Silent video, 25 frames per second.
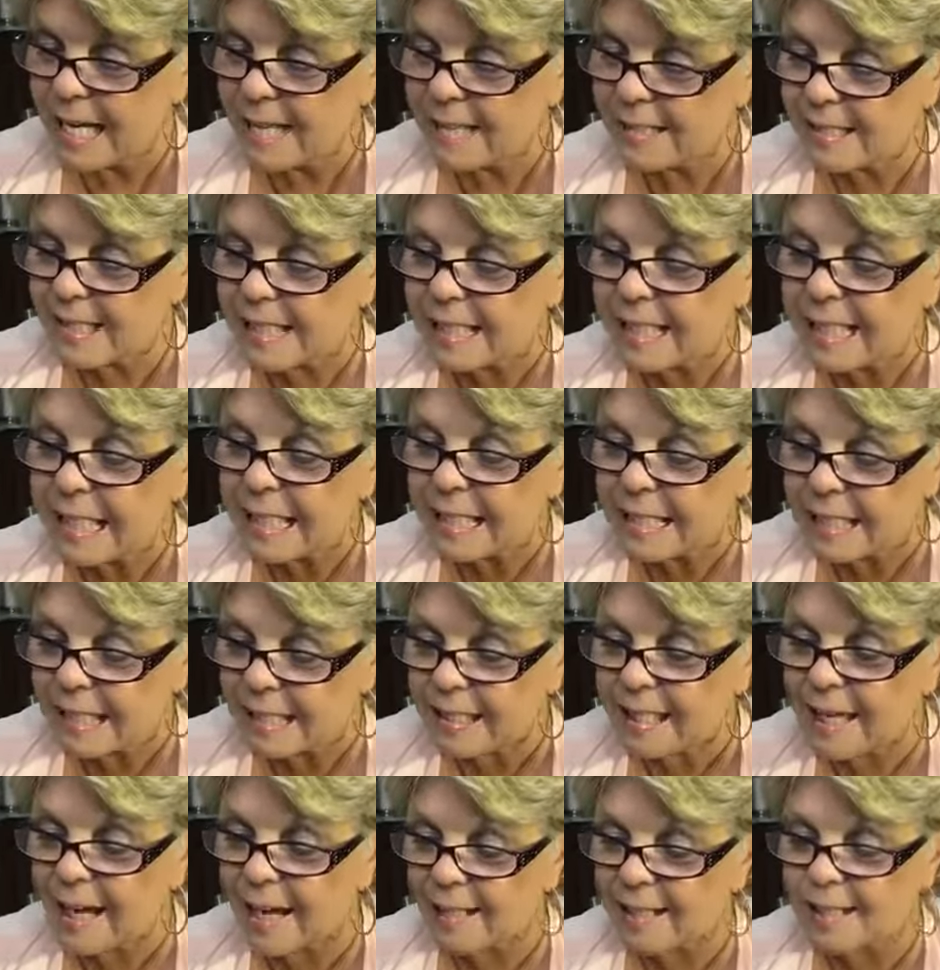since he
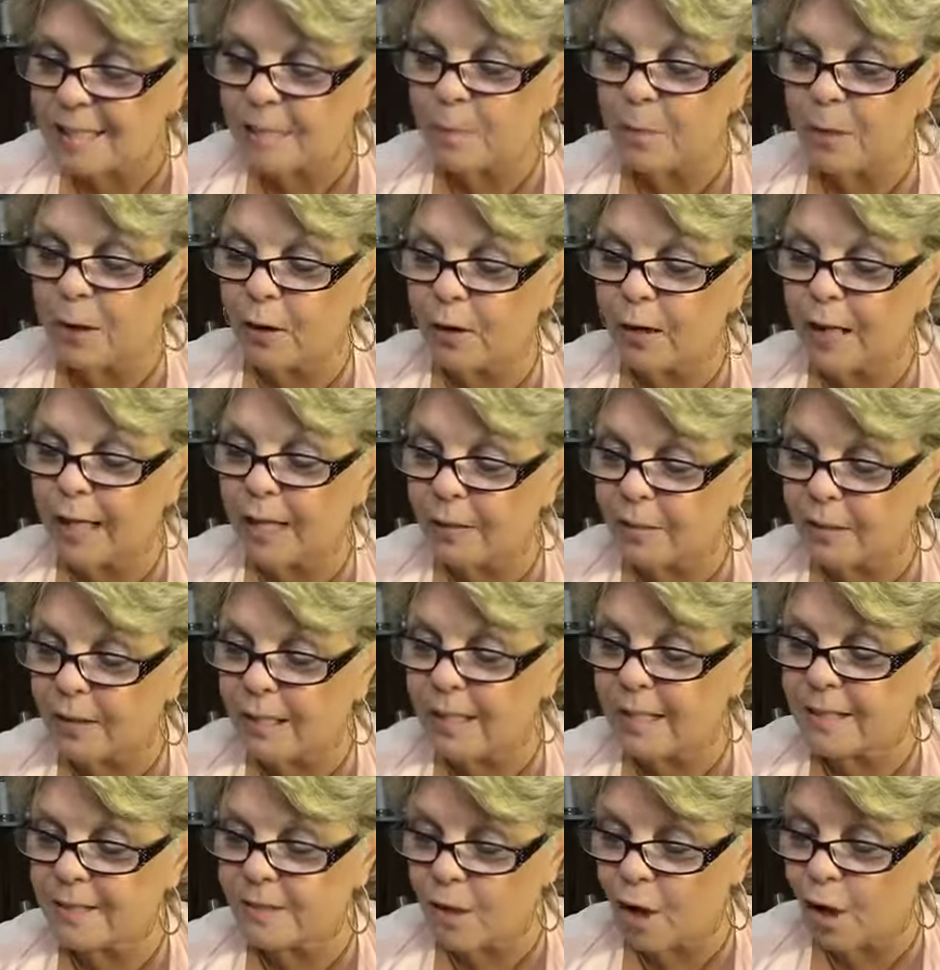did not spare even
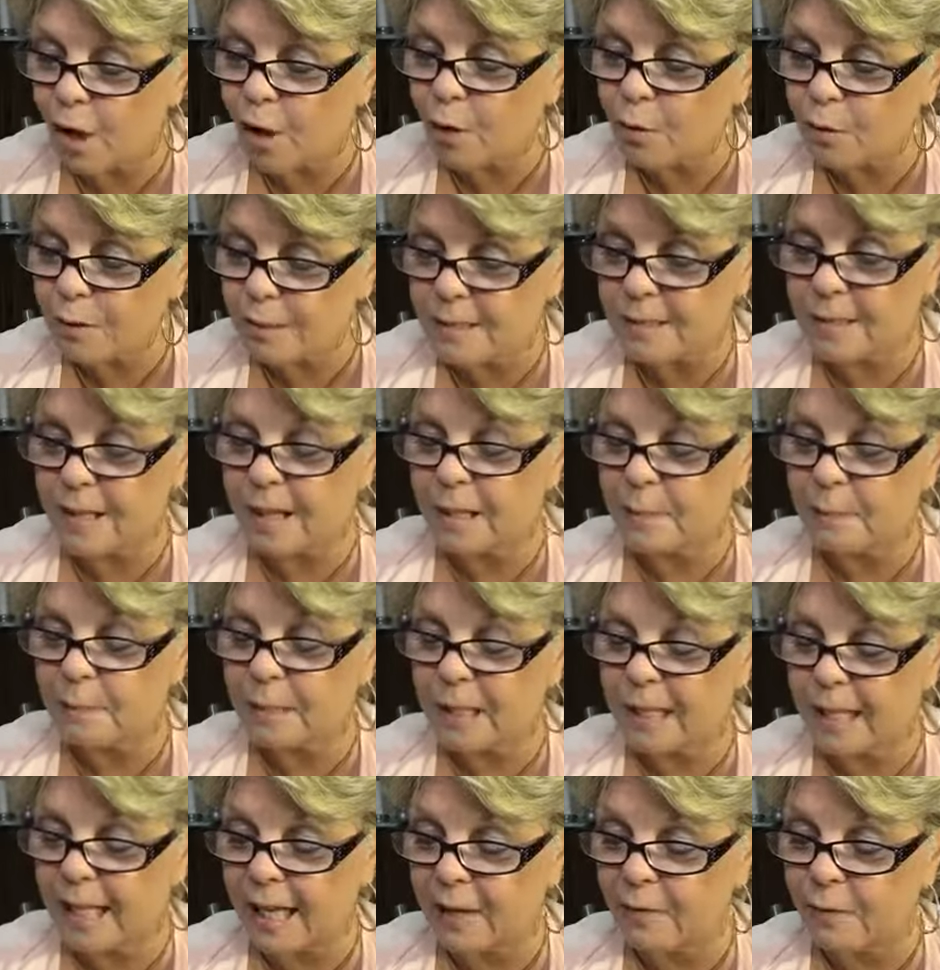his own son,
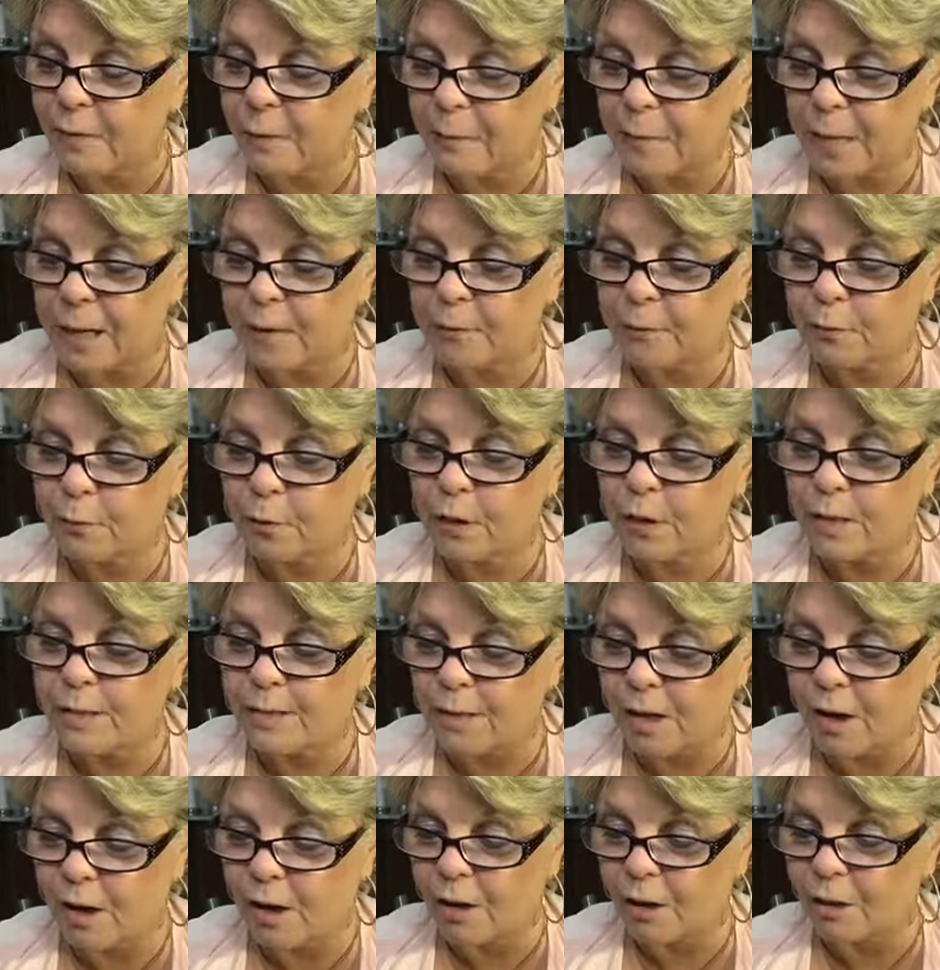but gave him up for
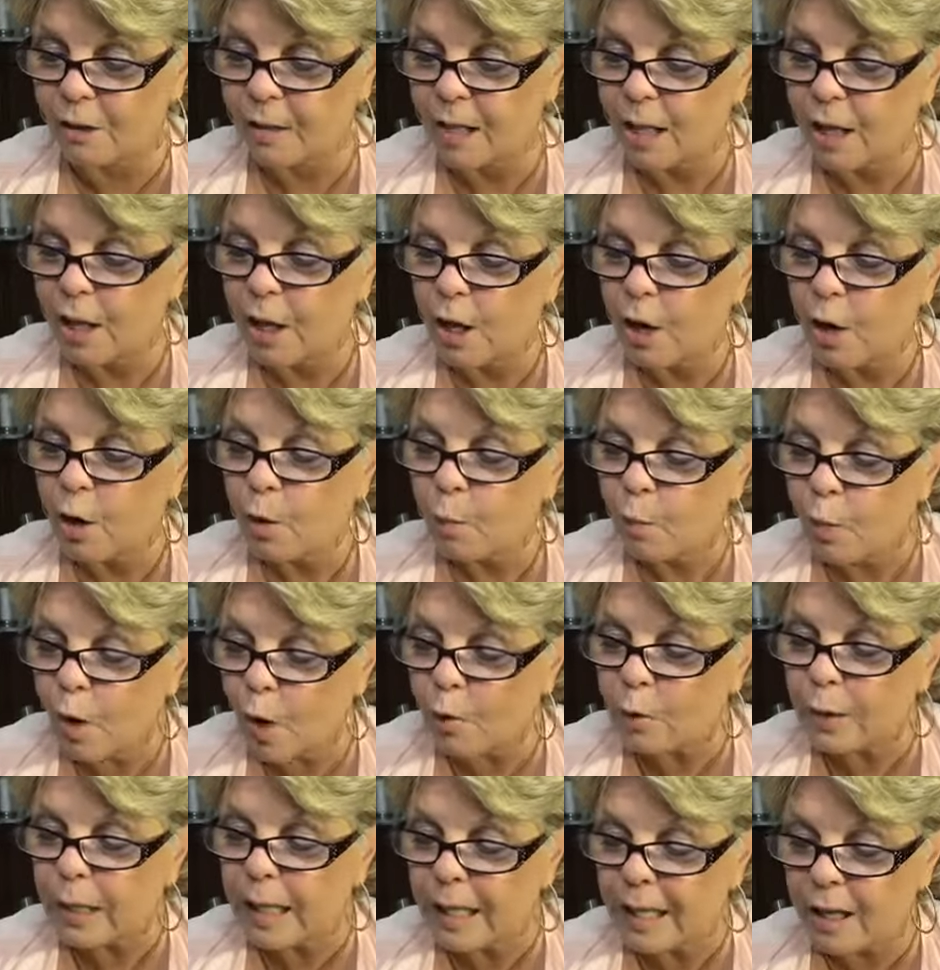us all.
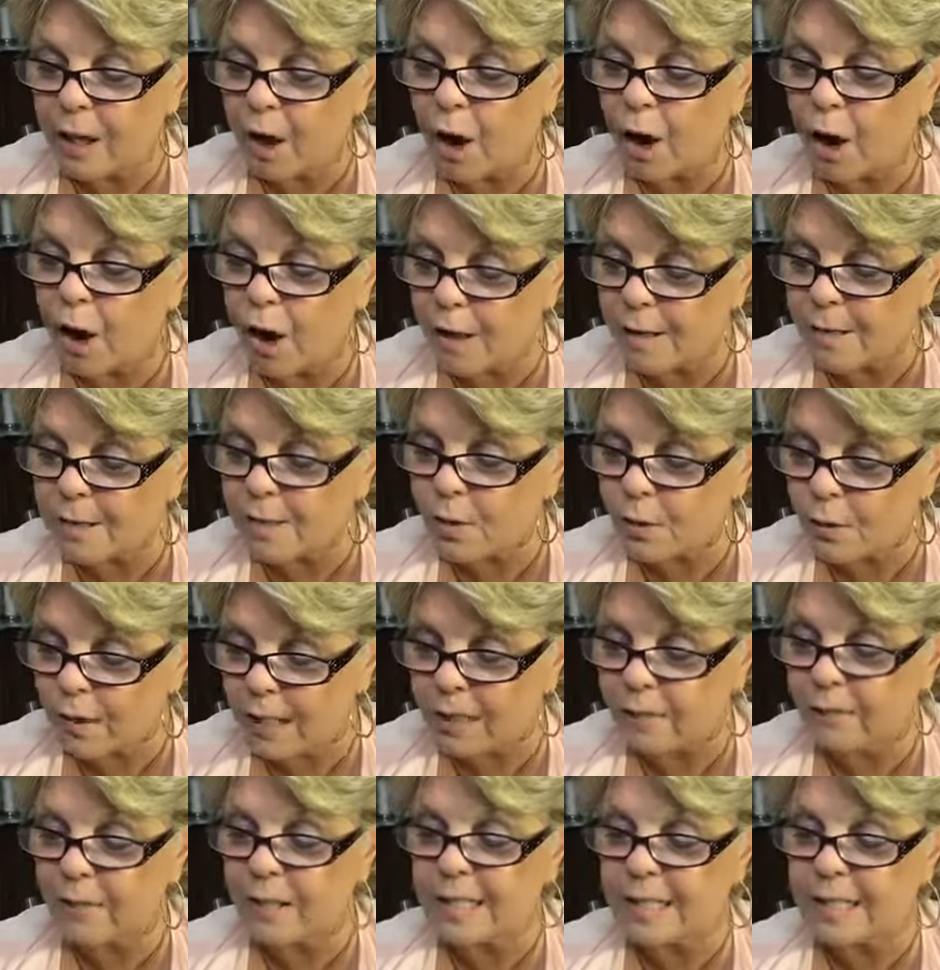Won't he also give